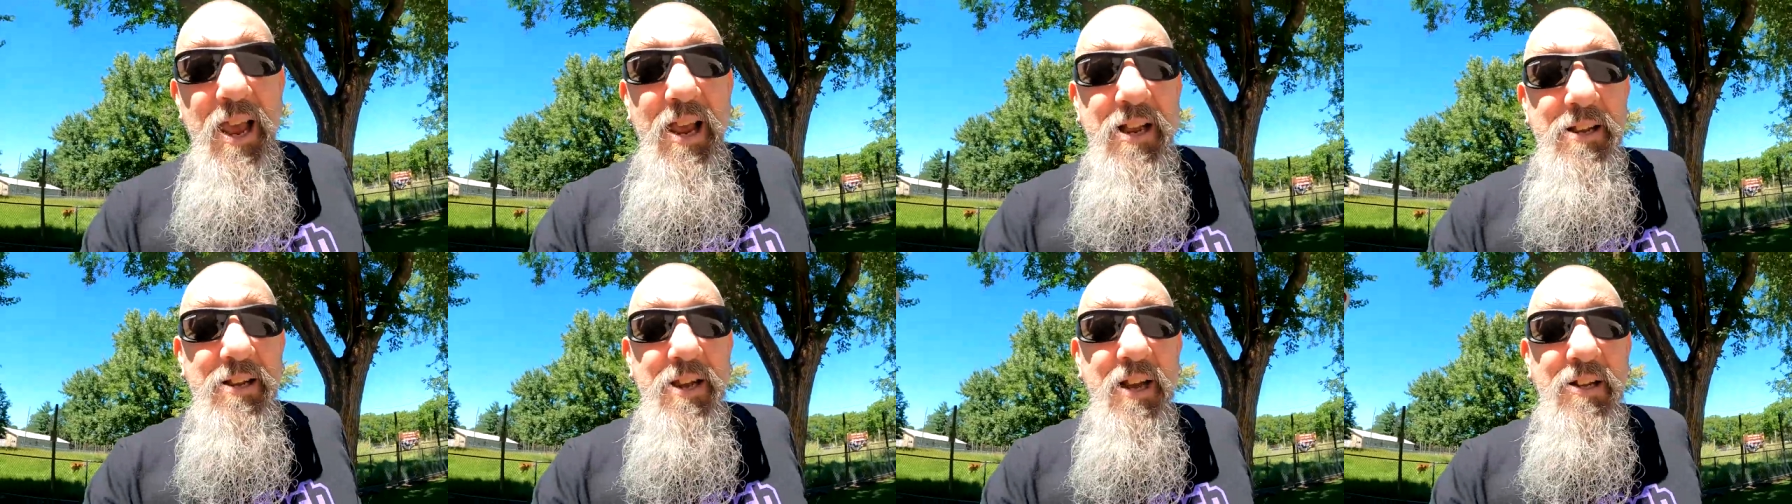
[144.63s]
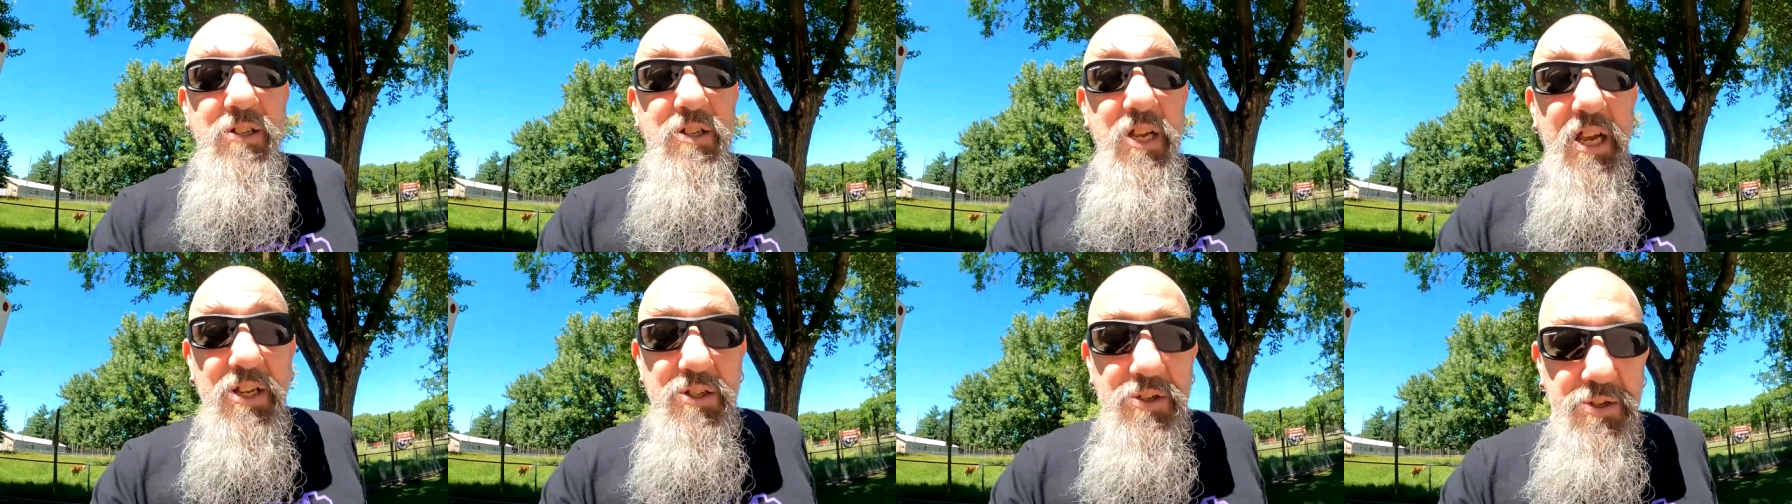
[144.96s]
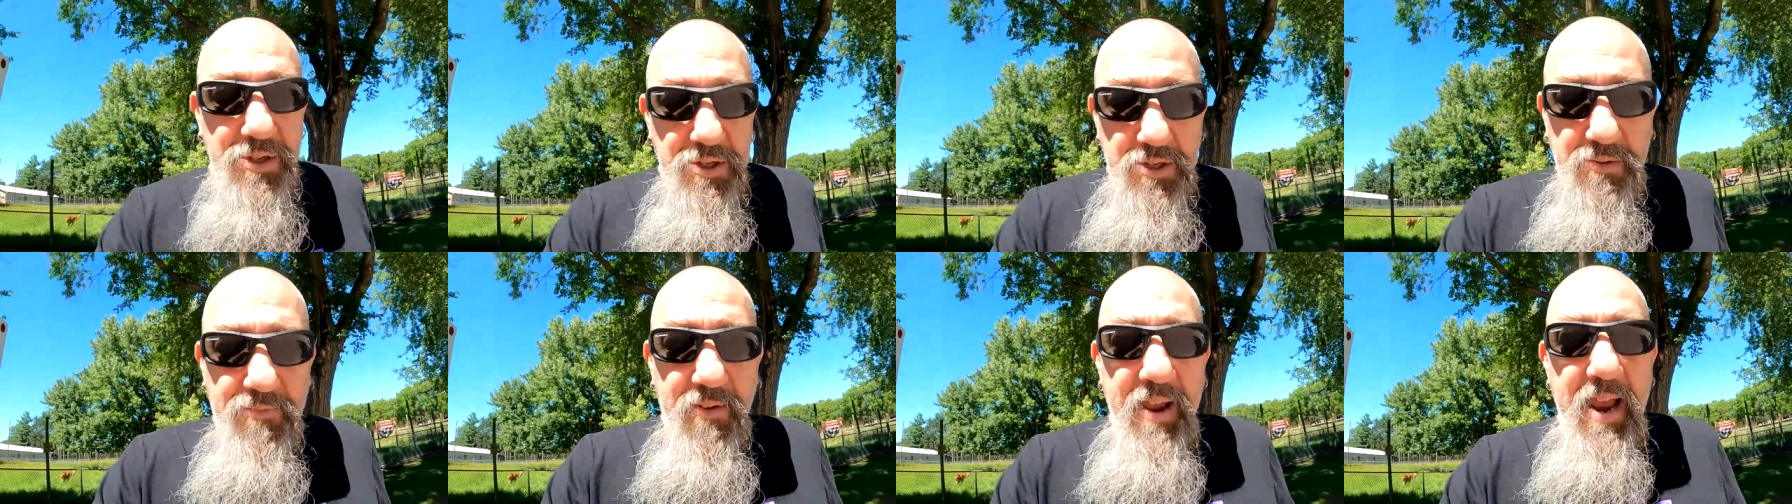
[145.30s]
and
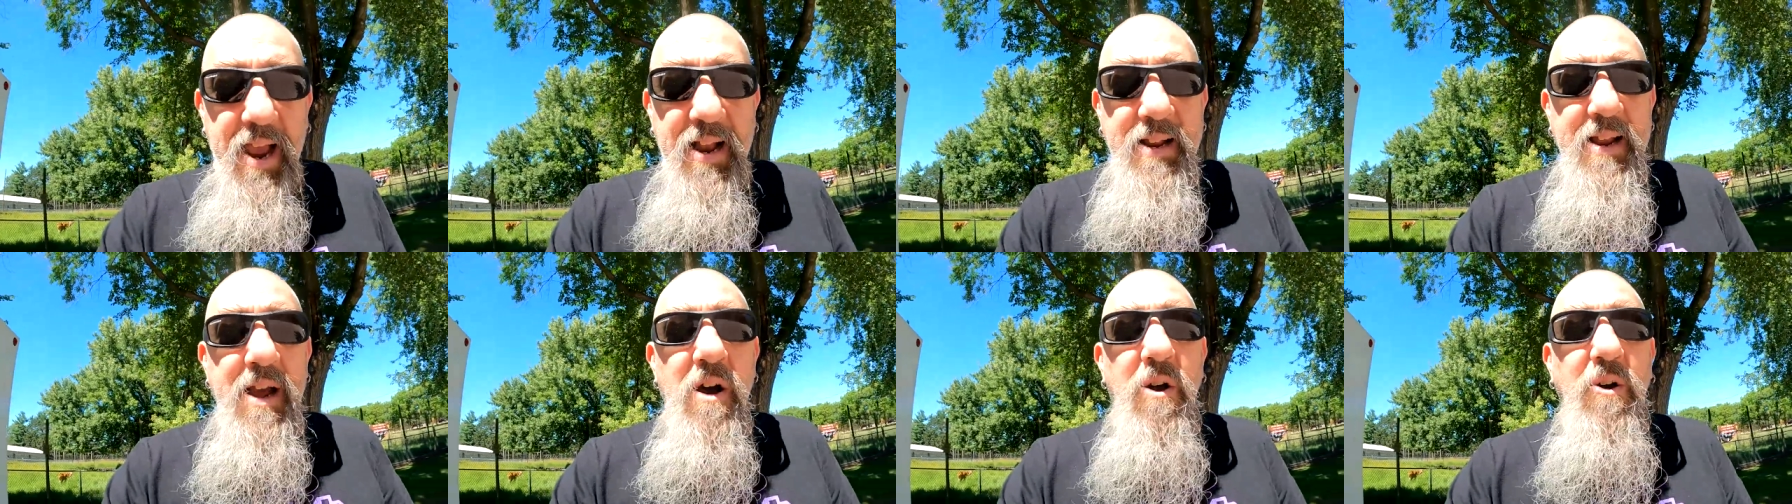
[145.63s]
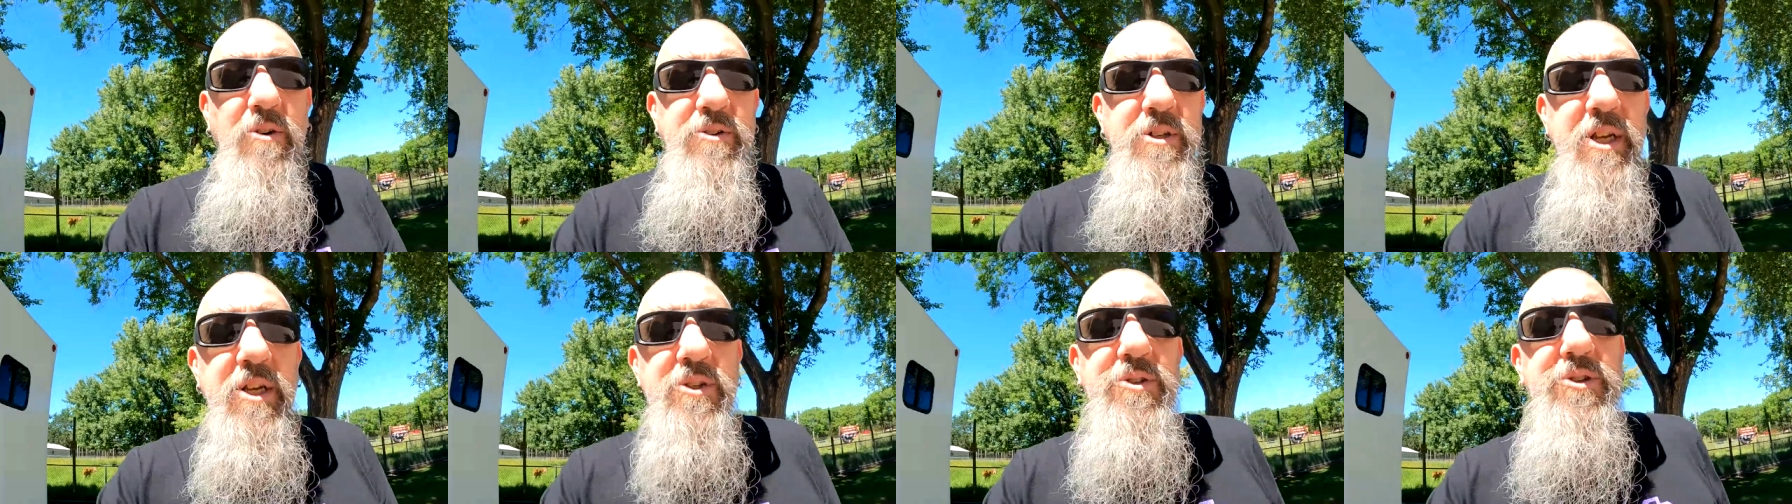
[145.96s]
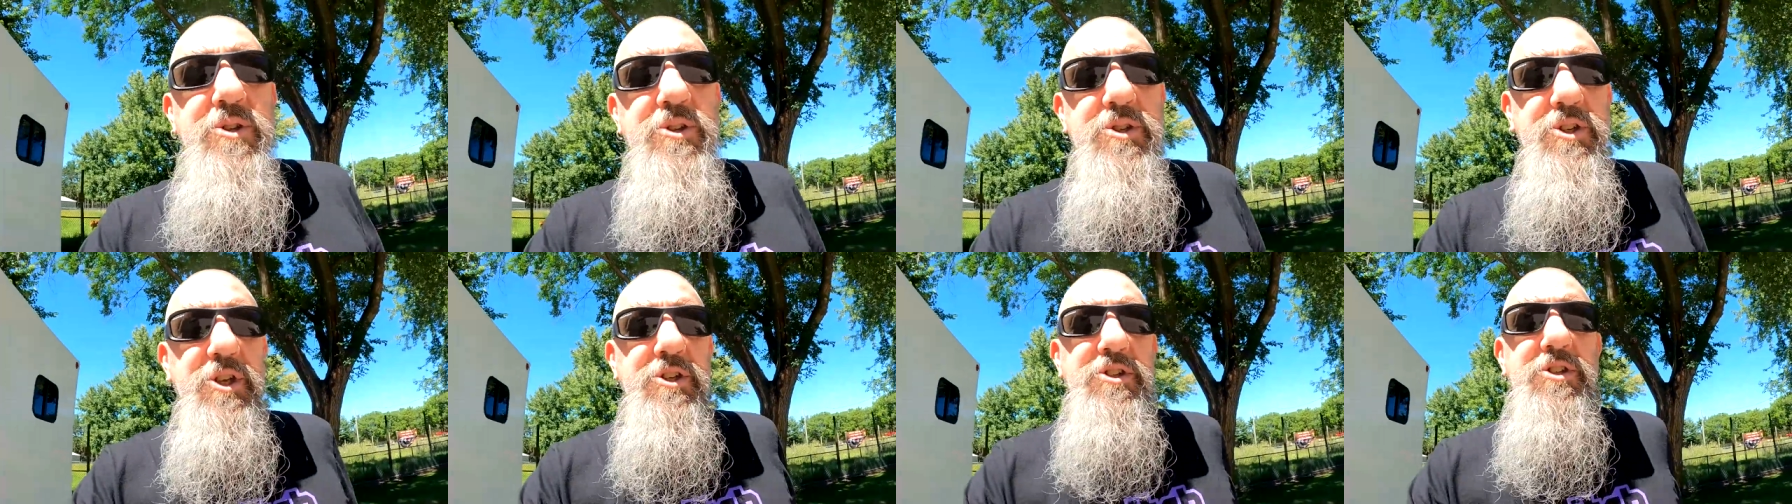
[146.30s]
test this van out,
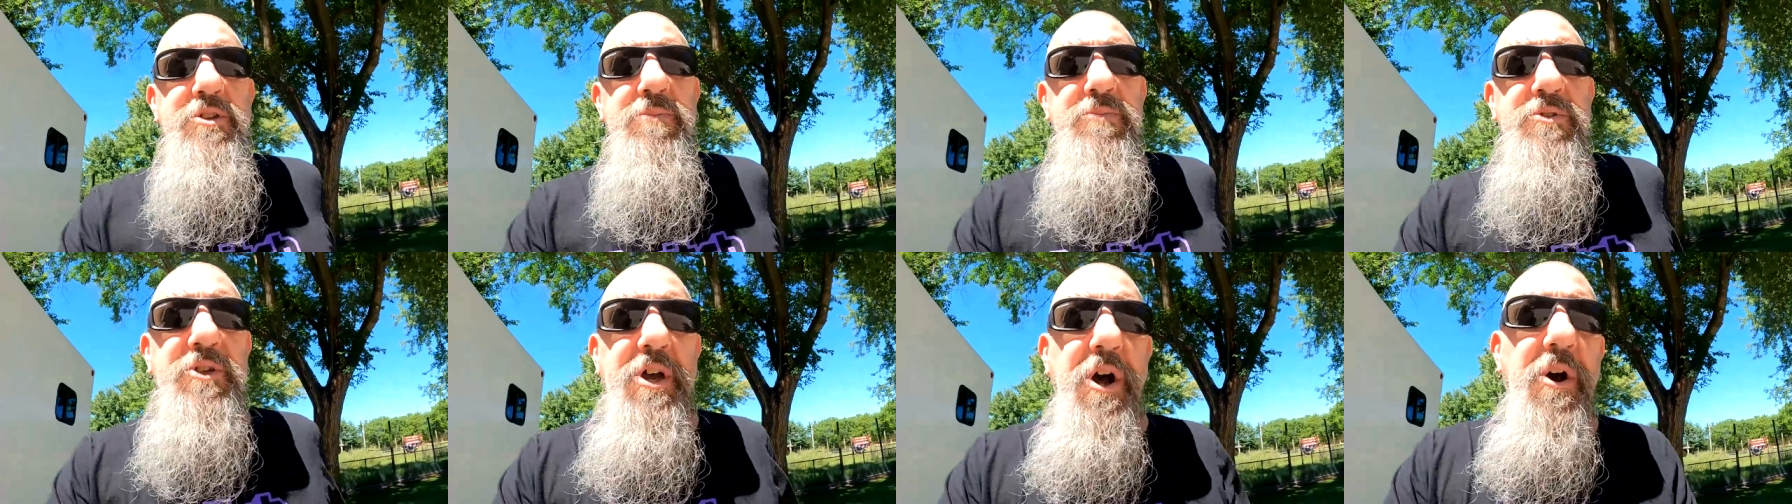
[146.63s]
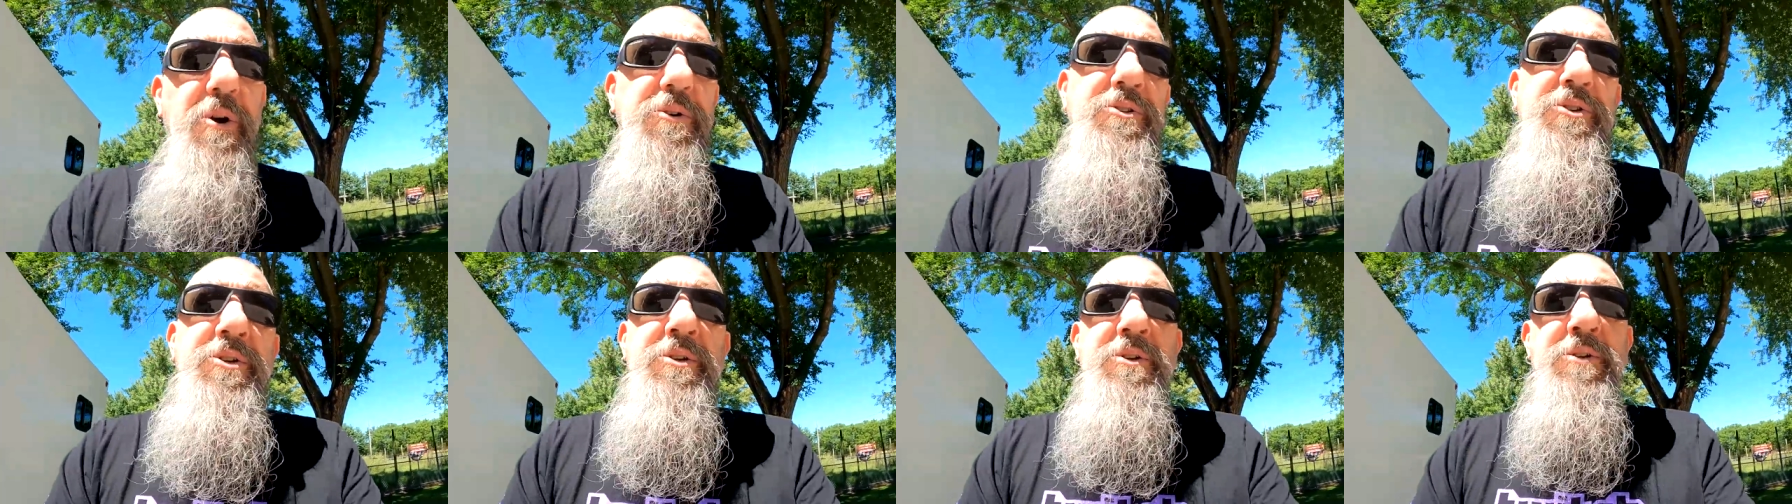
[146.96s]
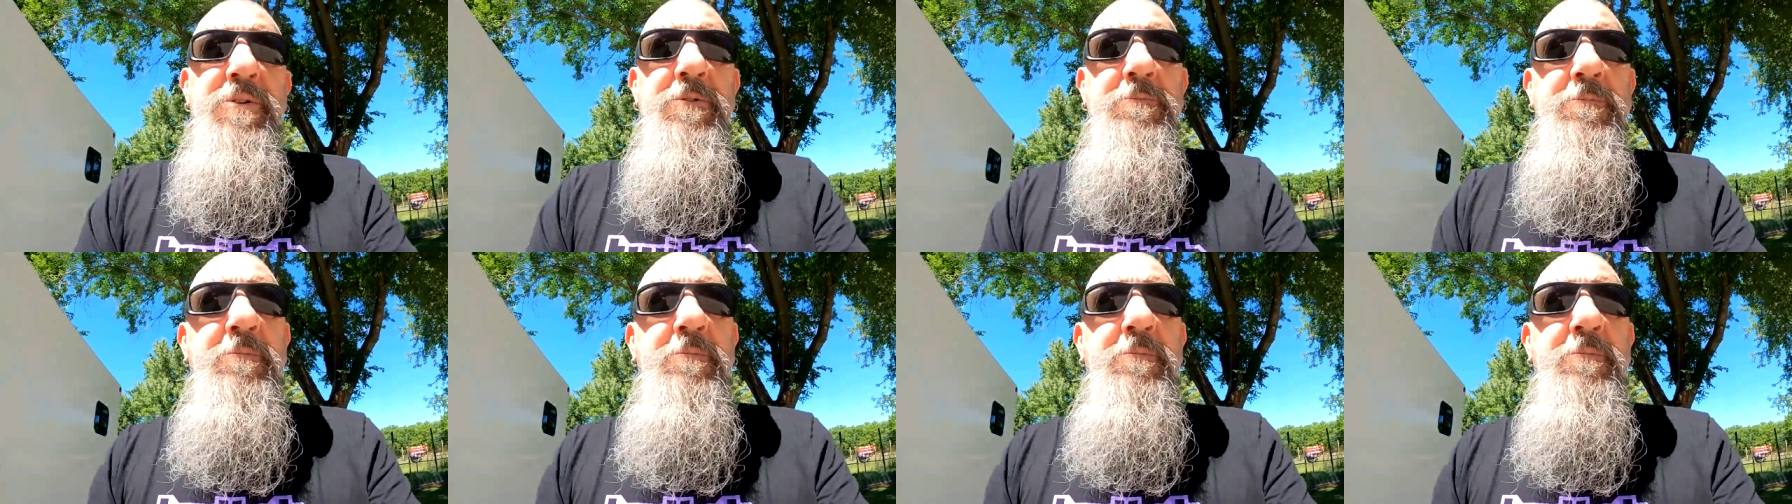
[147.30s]
test the systems out.